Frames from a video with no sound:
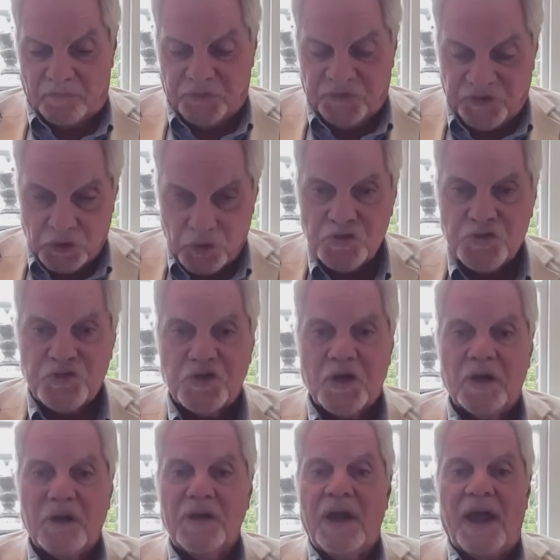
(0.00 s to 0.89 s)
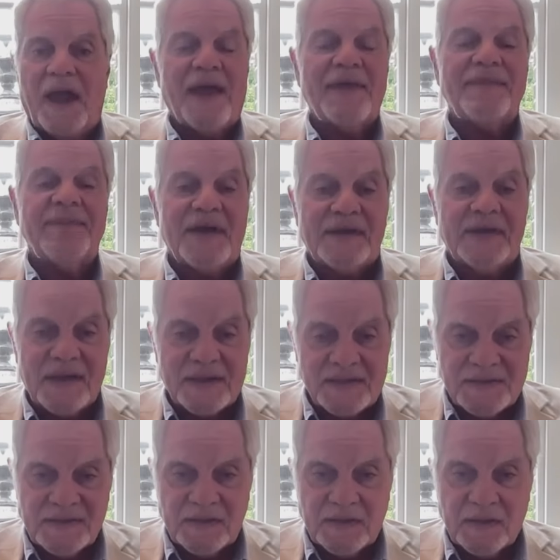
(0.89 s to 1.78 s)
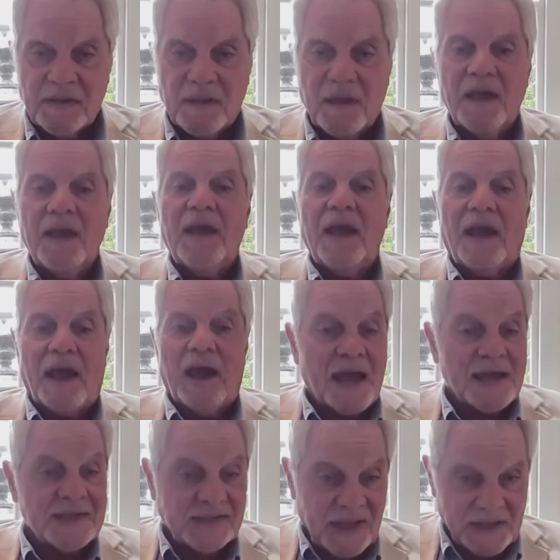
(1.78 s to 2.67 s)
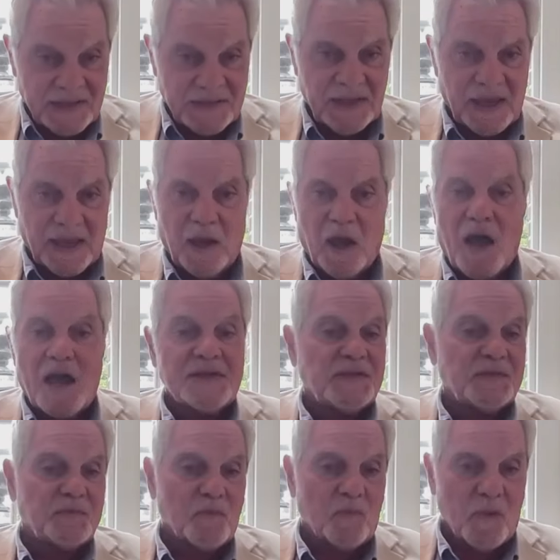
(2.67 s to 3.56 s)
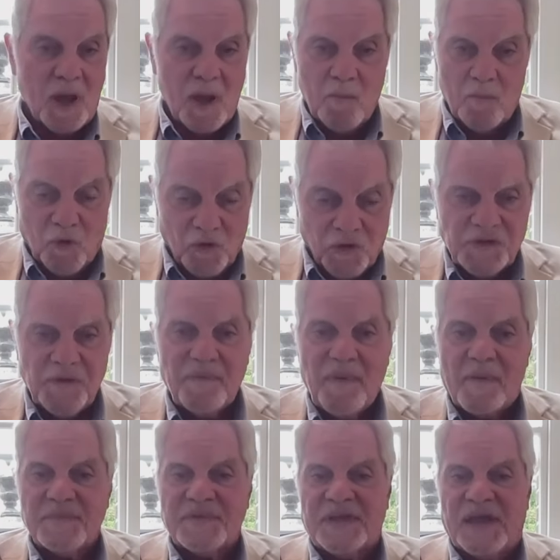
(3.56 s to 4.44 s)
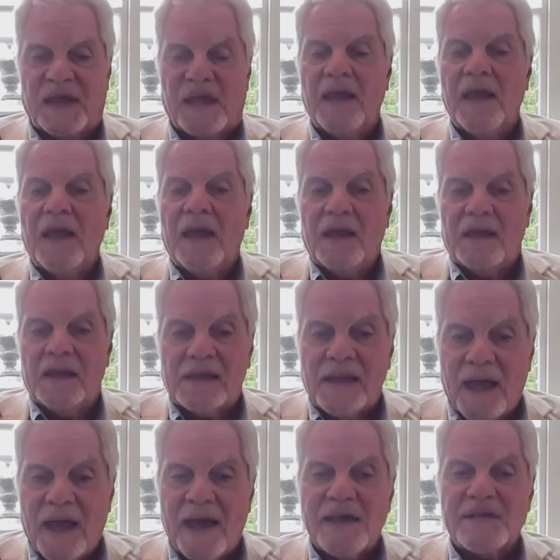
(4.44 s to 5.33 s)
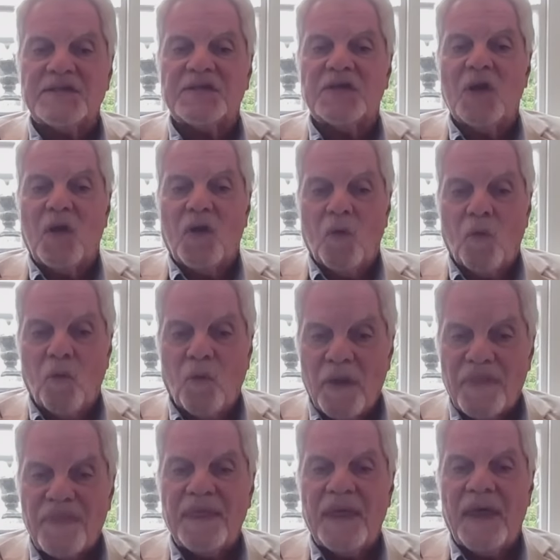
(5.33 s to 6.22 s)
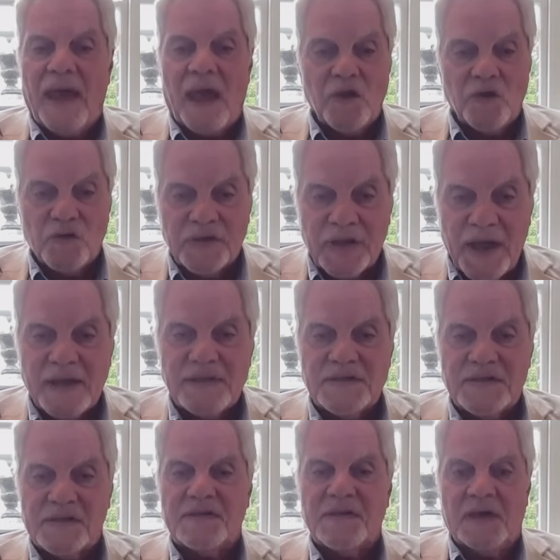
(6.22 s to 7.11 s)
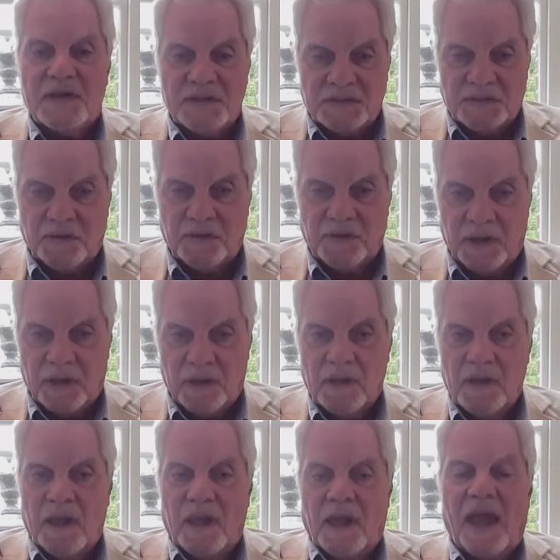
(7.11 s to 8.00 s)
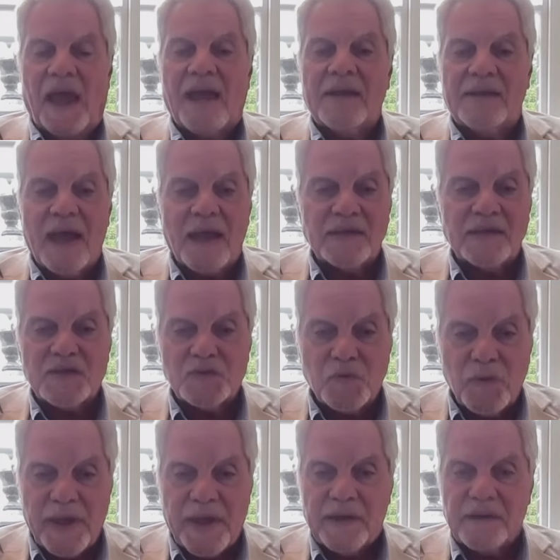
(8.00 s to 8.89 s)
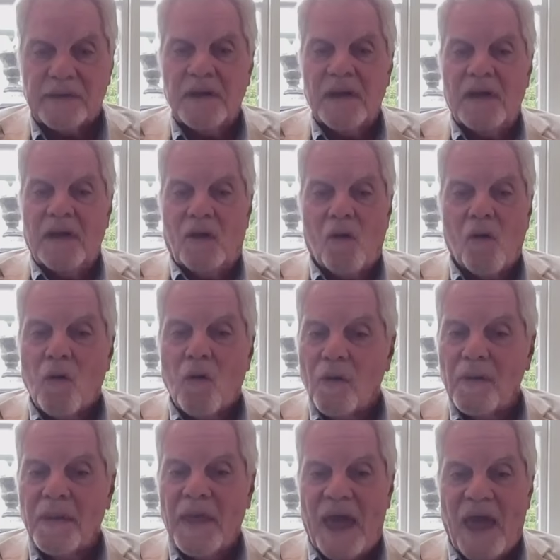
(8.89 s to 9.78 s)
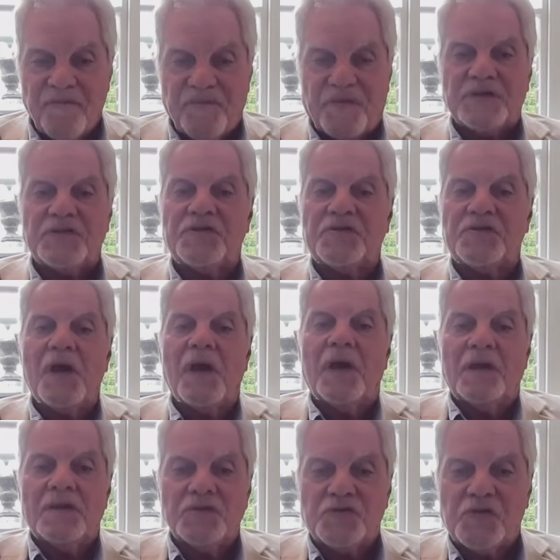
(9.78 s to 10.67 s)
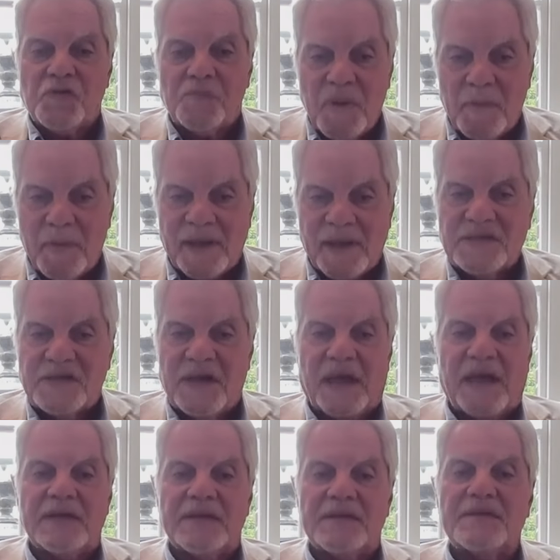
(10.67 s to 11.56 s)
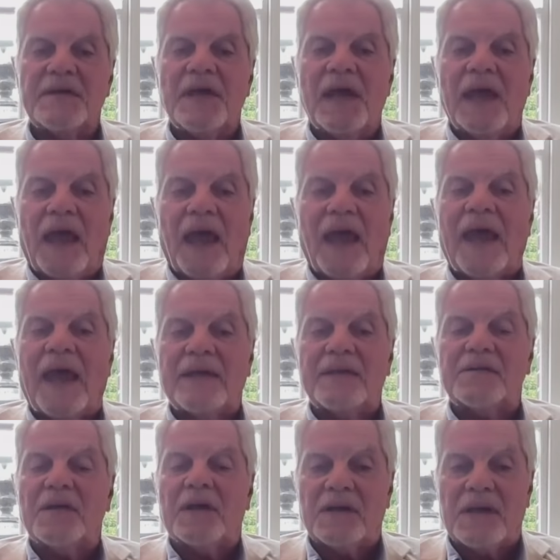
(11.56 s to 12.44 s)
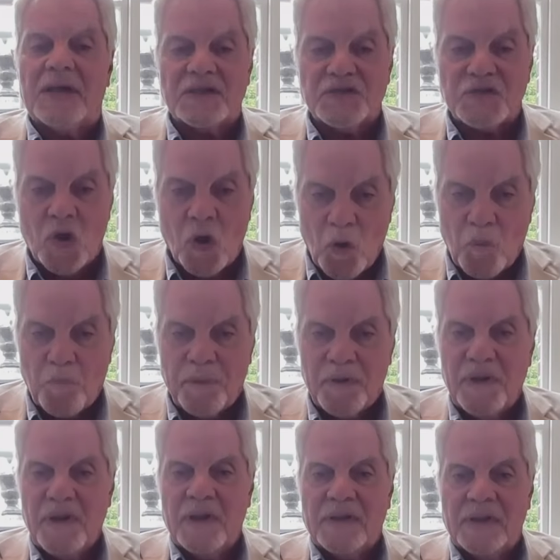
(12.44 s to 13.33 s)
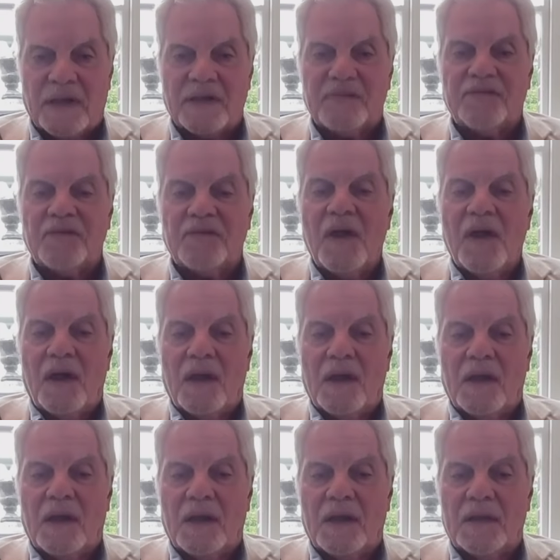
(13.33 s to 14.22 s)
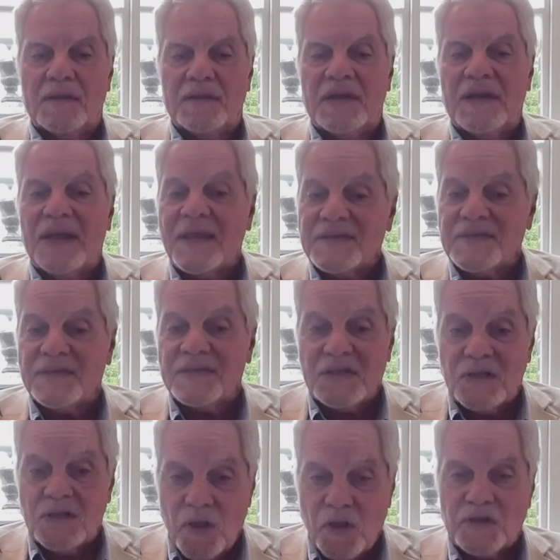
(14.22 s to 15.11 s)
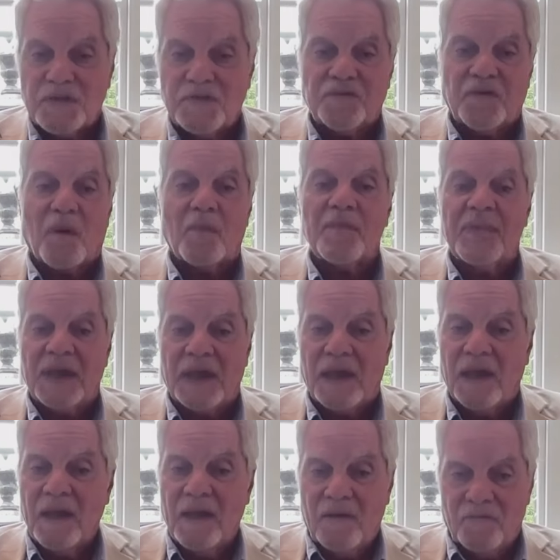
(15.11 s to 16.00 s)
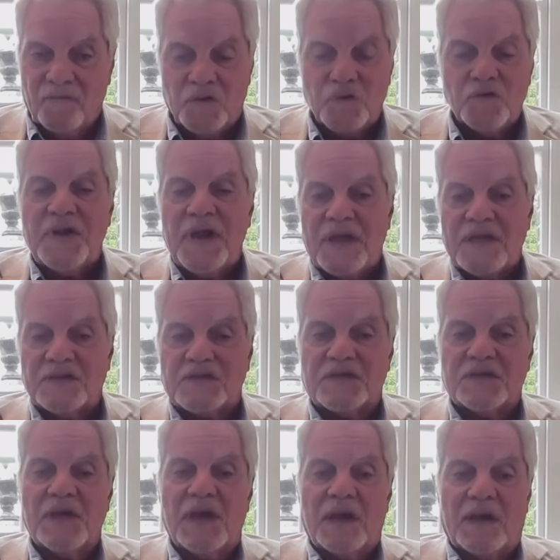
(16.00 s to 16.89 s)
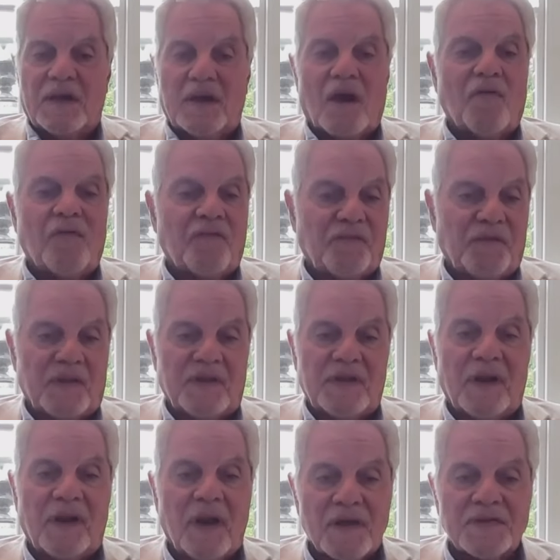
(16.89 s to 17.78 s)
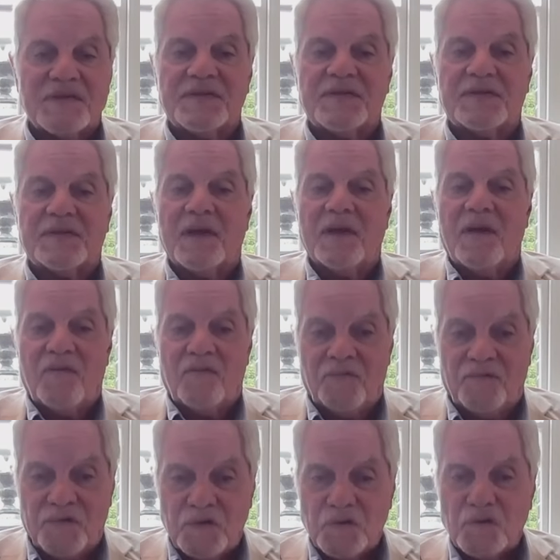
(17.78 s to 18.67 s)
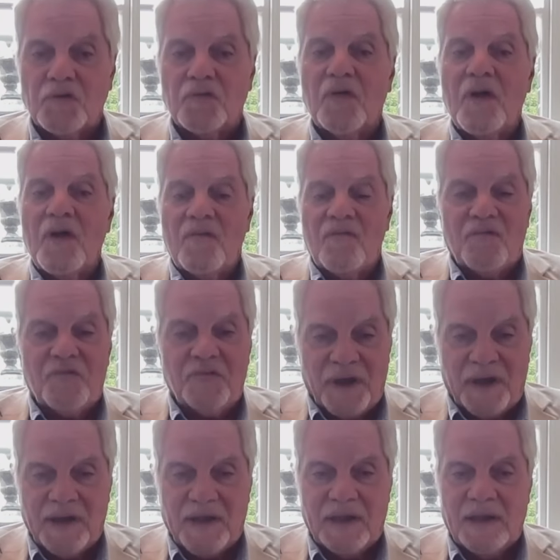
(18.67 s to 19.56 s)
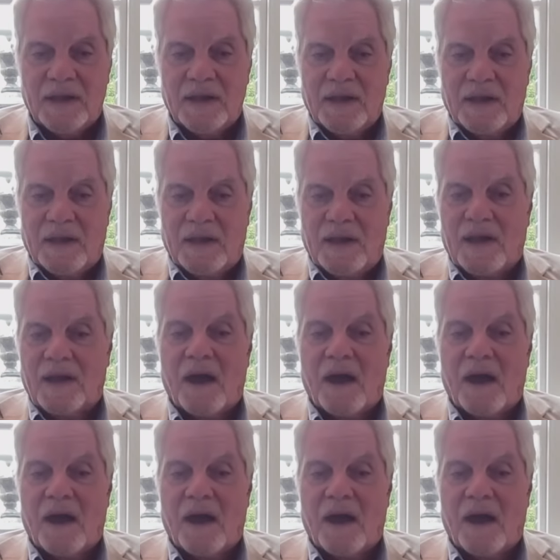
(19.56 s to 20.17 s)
future and their destiny, as they say, as most of them say, lies with a united Syria. And that is where all efforts should be maintained. And let's hope that the lessons learned from the few days of the last few very